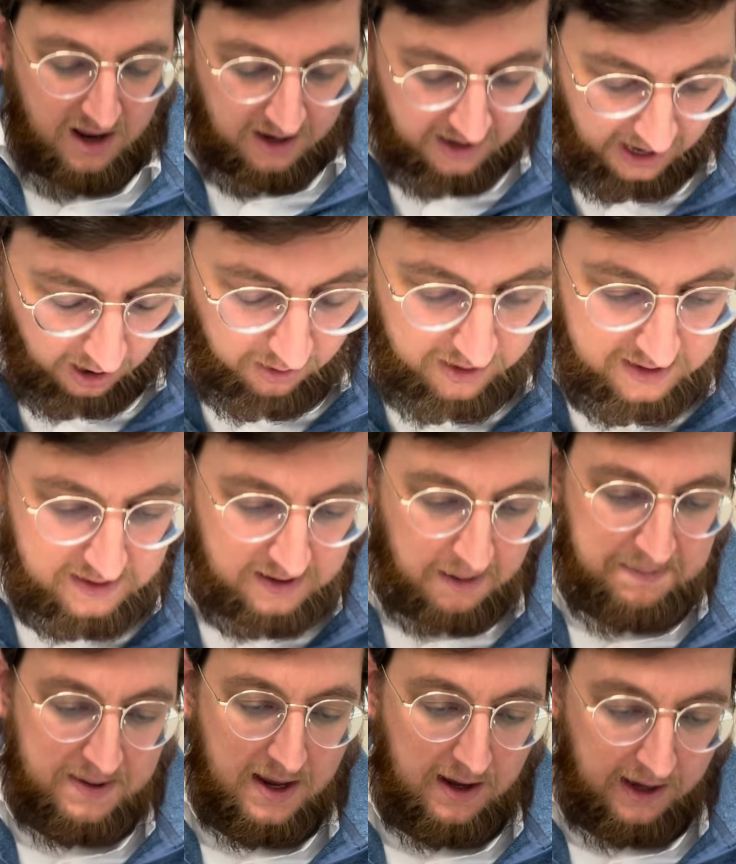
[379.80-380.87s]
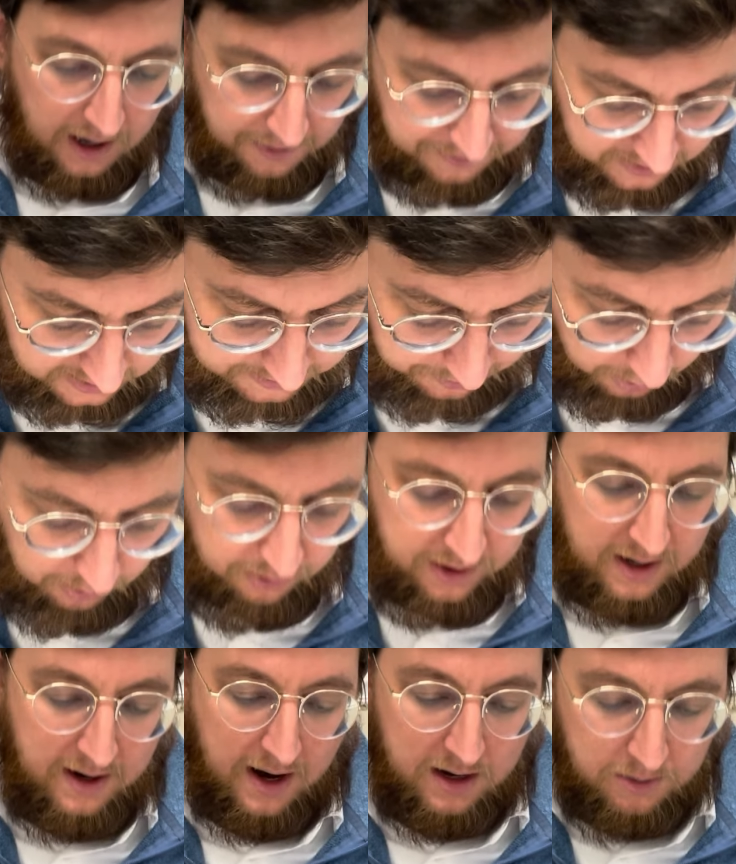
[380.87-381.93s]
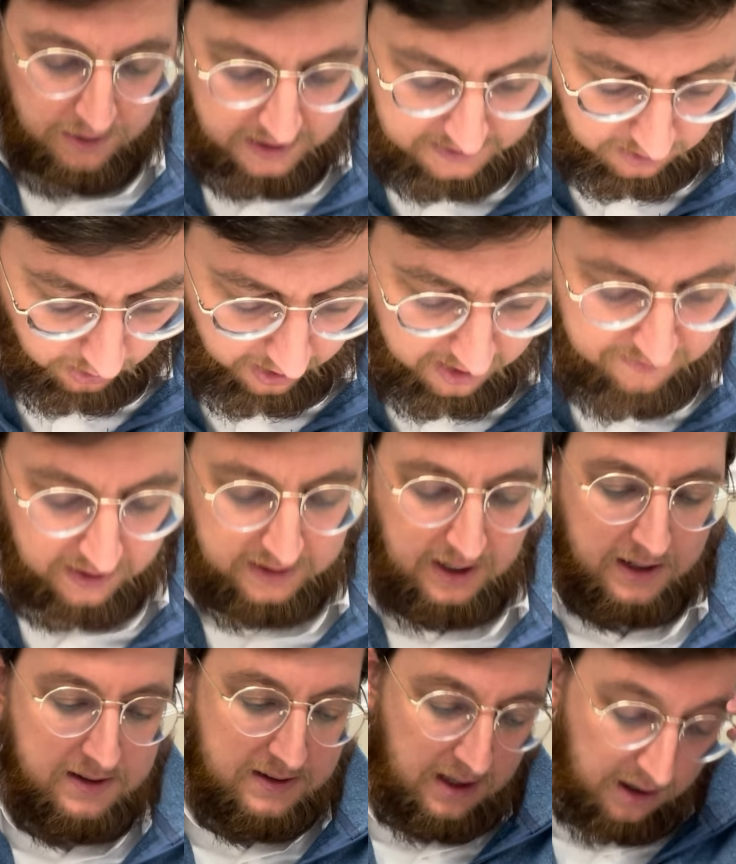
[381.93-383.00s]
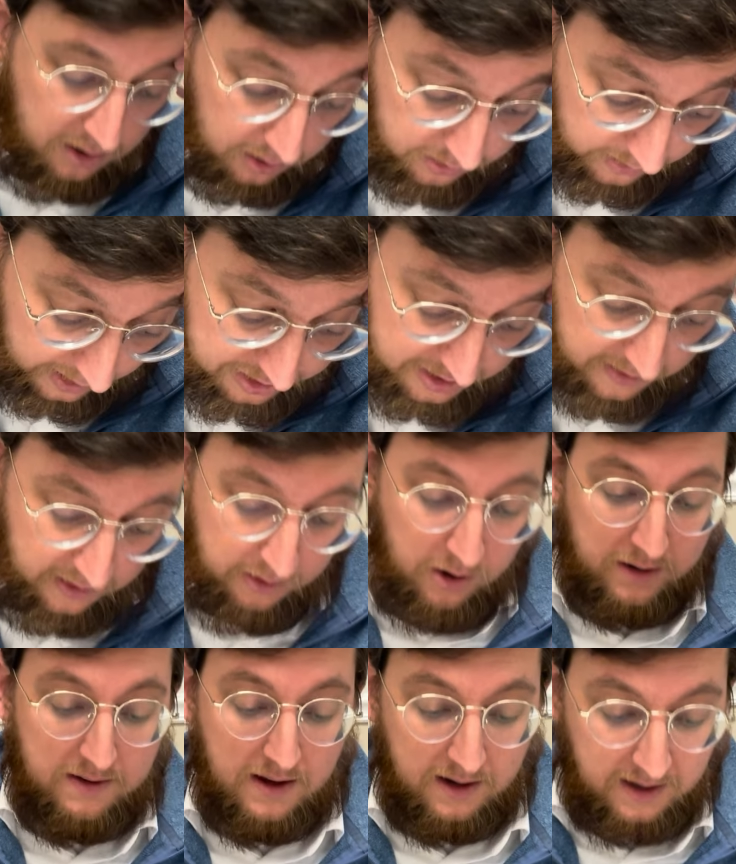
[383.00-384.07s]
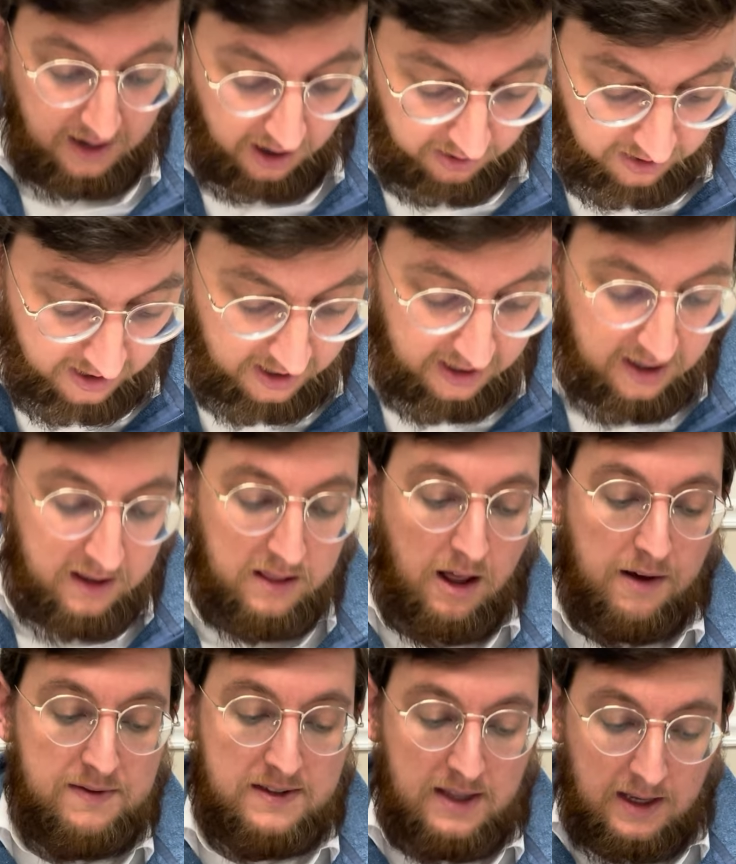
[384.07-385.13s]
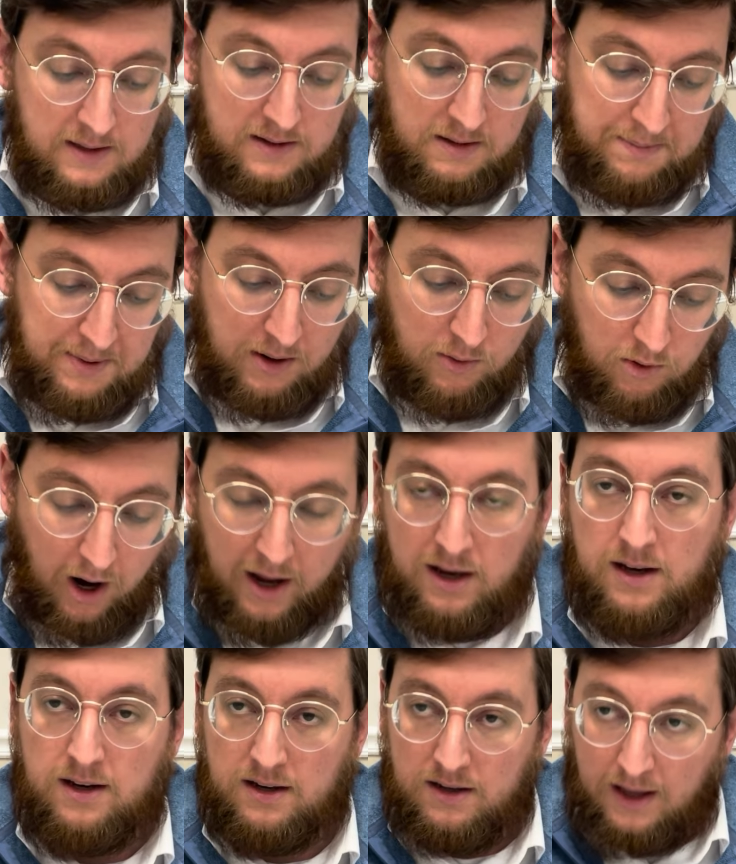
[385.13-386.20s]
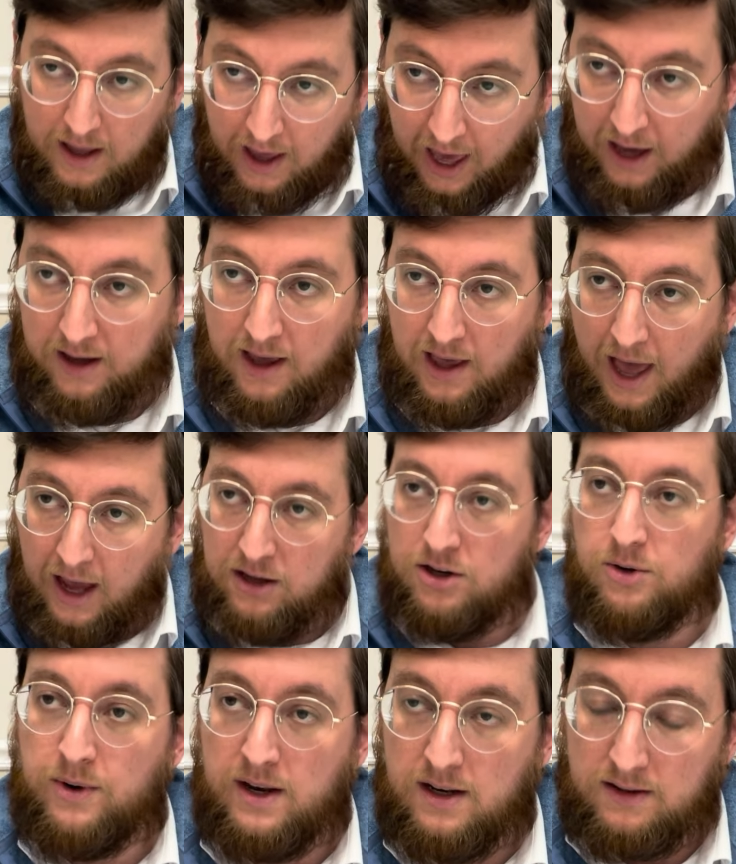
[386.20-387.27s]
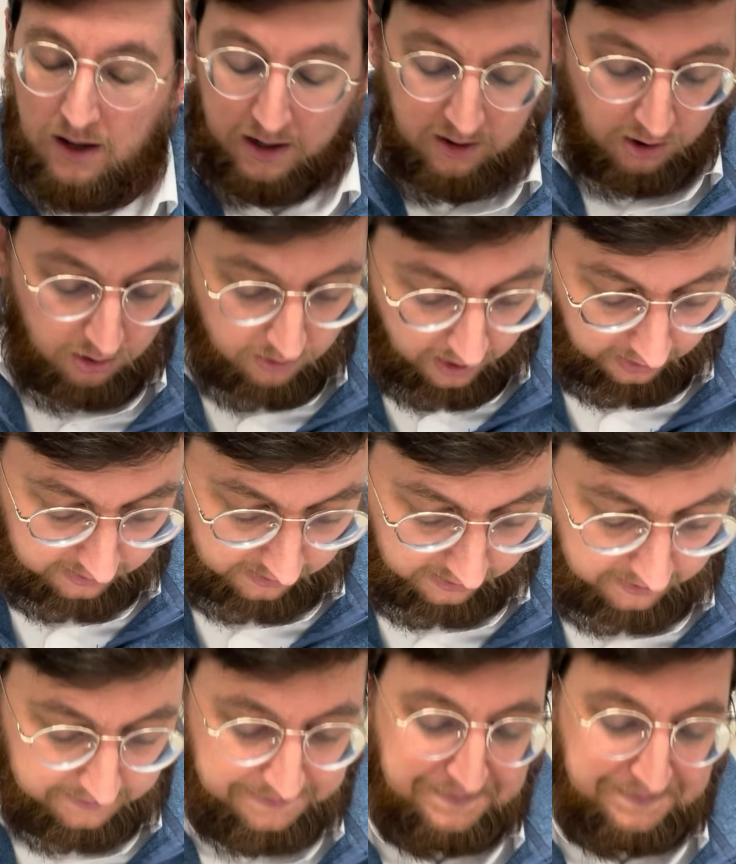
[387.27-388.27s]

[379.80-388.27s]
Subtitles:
Now, some take out this, but we'll read it anyways. Ohevet hatzdakot, Rashi and the Gra take it out. He loves things to be right, accurate, done correctly.